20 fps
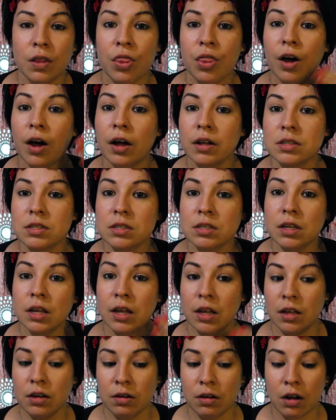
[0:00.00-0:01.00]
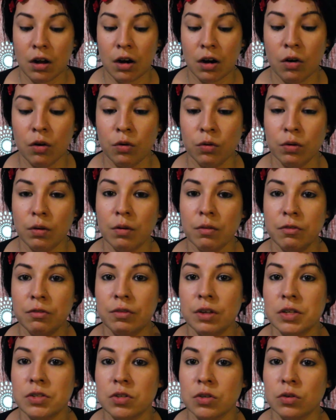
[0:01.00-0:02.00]
thoughts and own
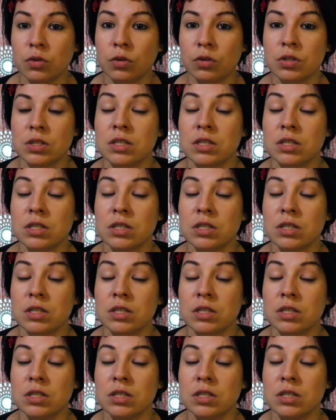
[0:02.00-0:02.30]
physical